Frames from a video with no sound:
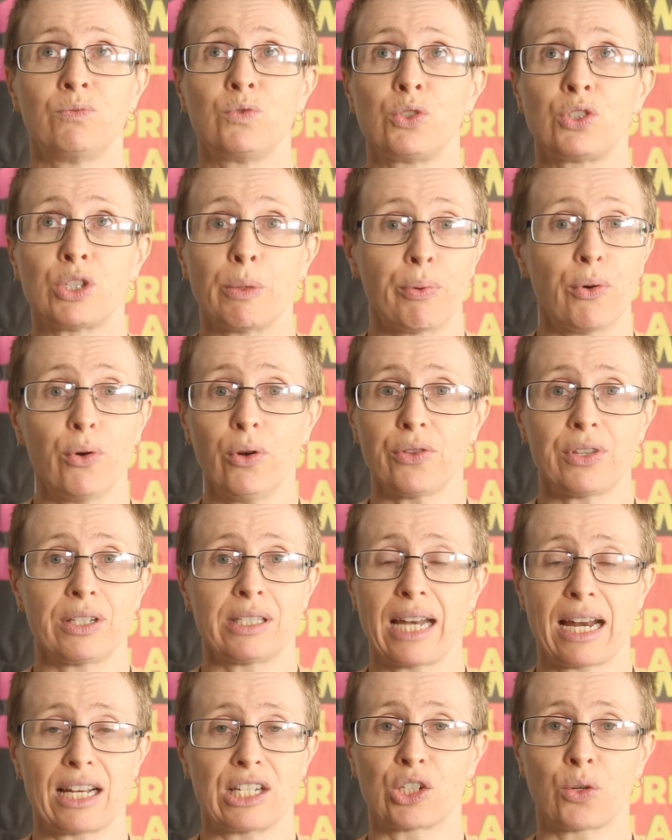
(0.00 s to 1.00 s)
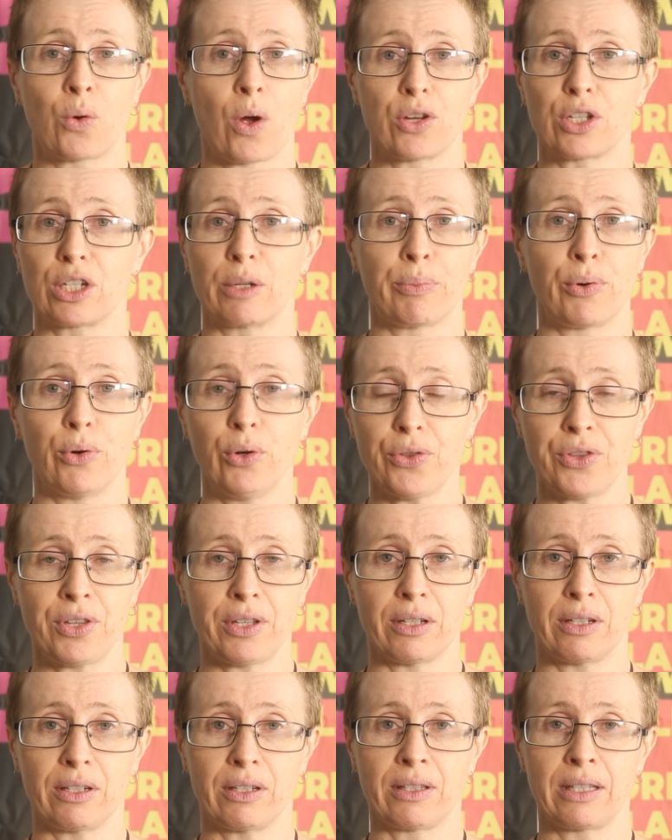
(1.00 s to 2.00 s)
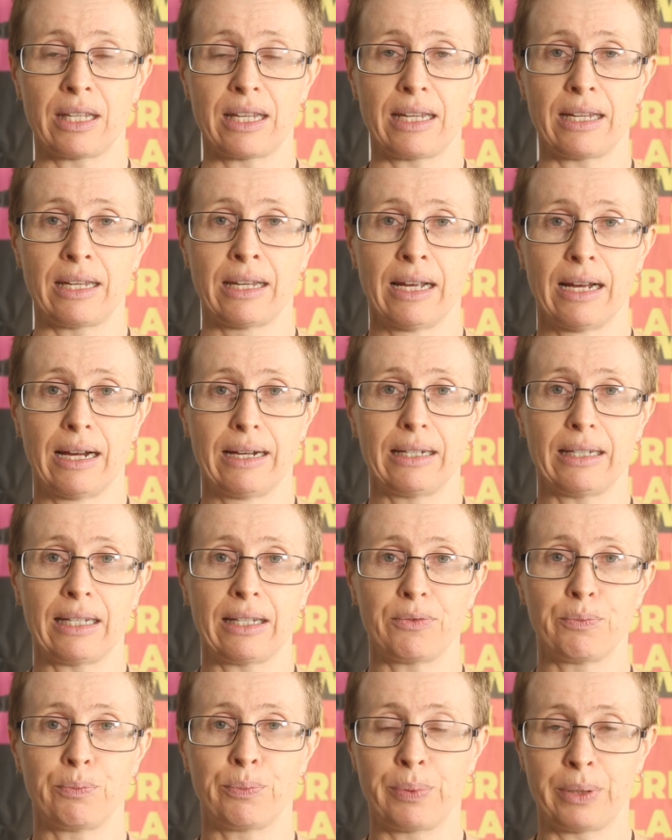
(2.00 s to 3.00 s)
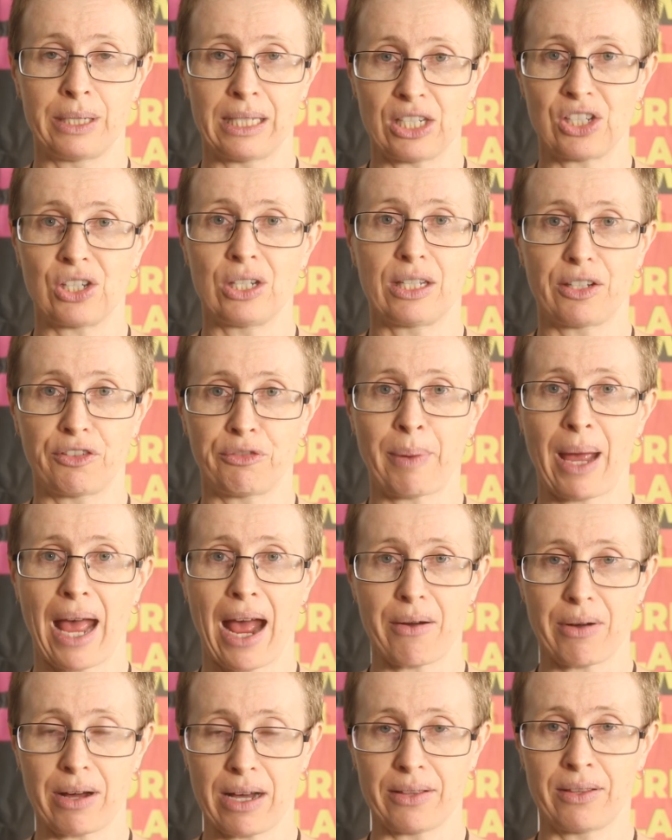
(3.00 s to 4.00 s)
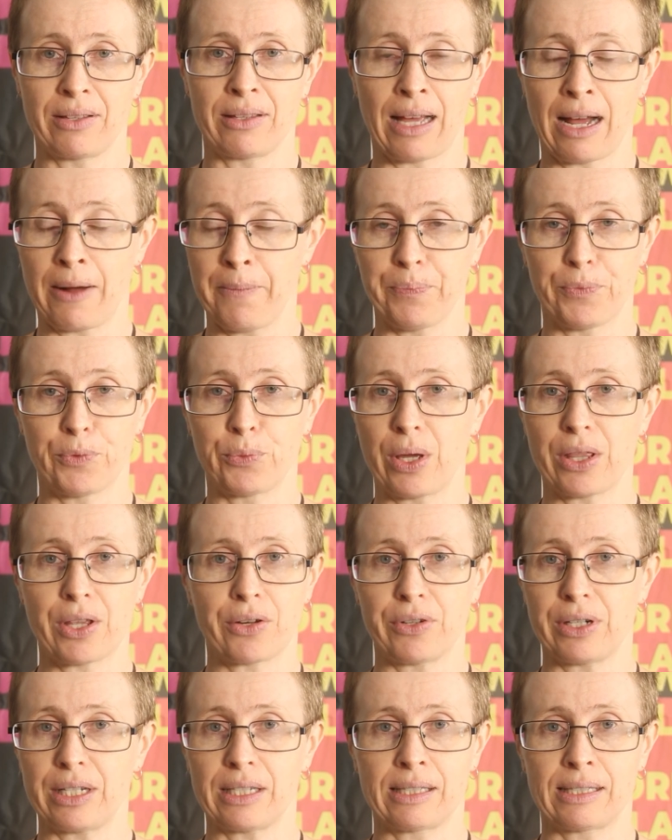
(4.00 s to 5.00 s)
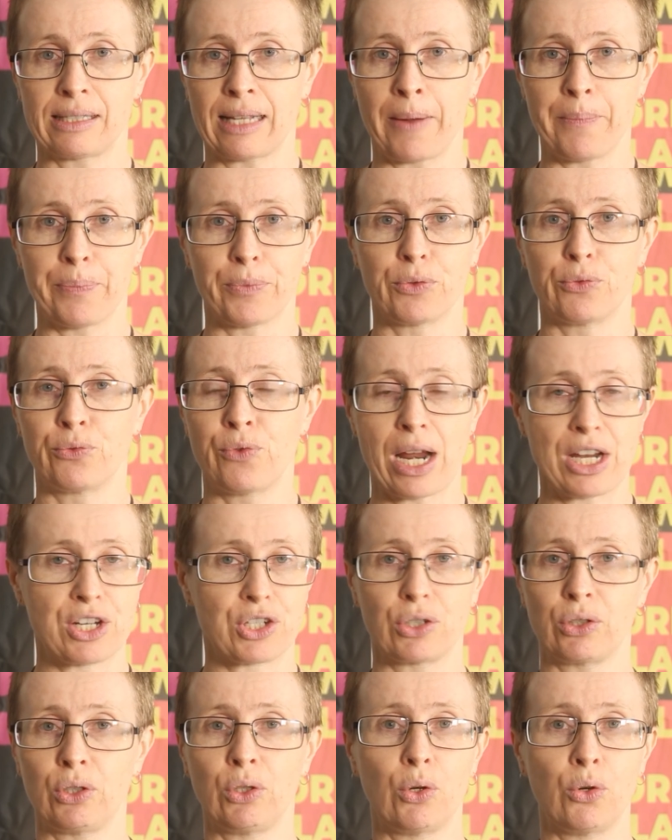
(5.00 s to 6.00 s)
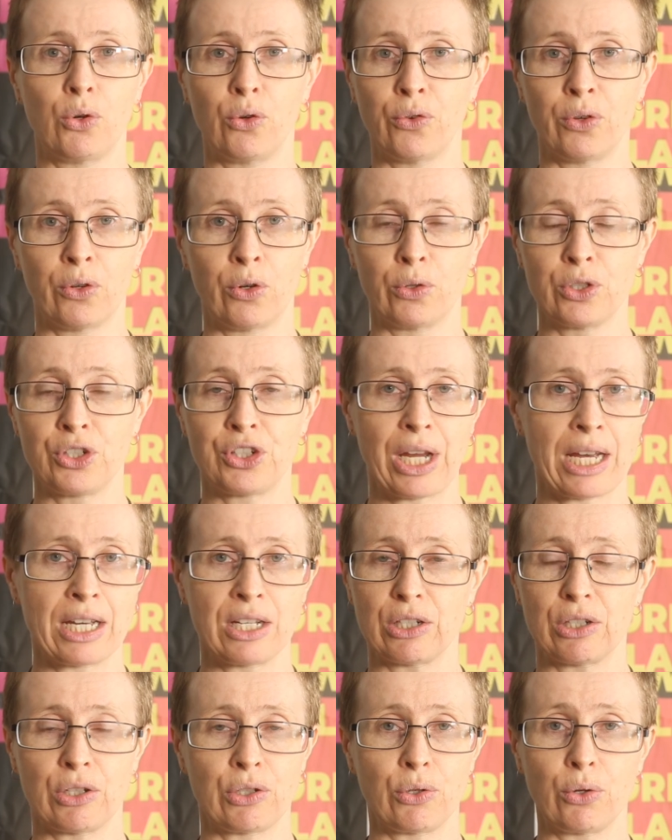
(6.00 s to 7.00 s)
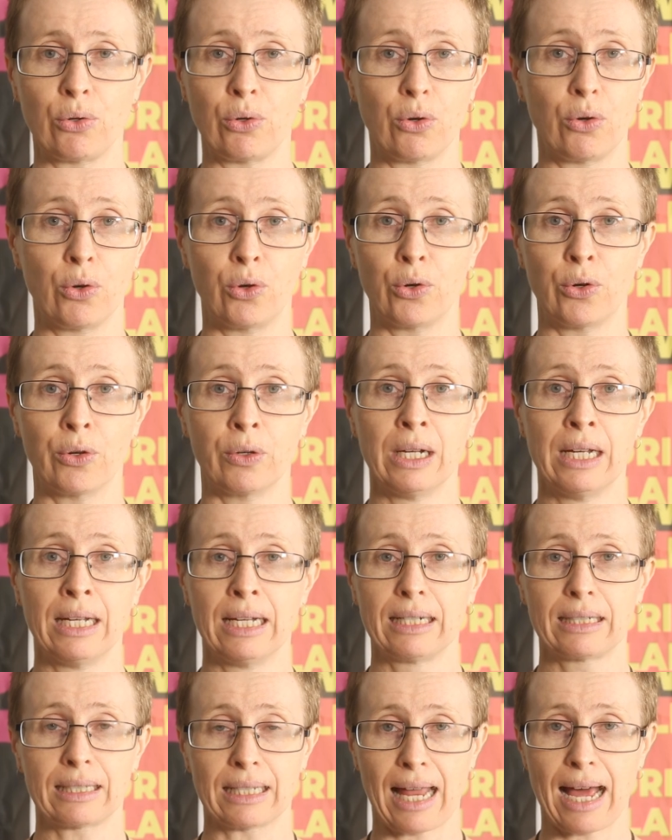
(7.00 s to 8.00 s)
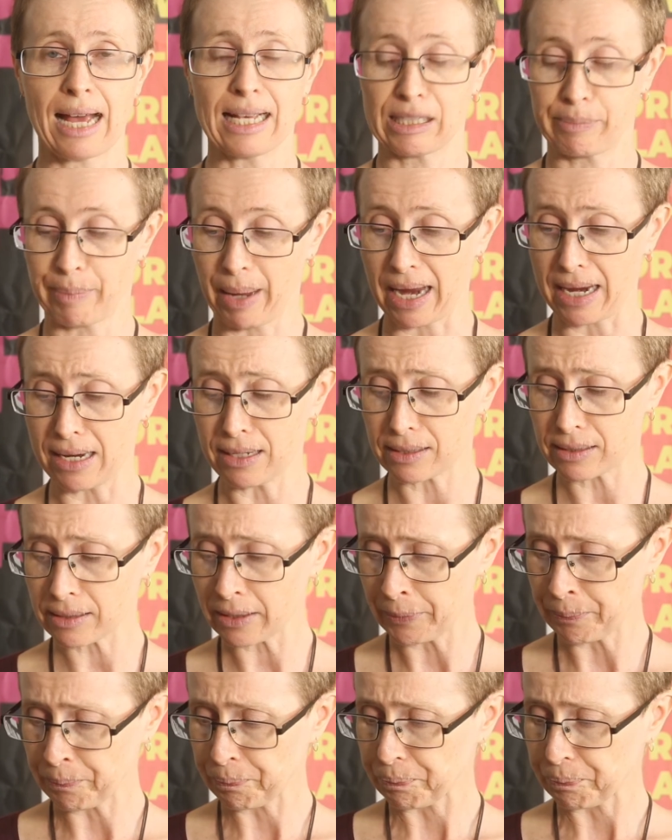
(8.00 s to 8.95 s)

support the status quo, support the the eh, positions of power, um, whether it's um, racial or, or gendered or, or class based.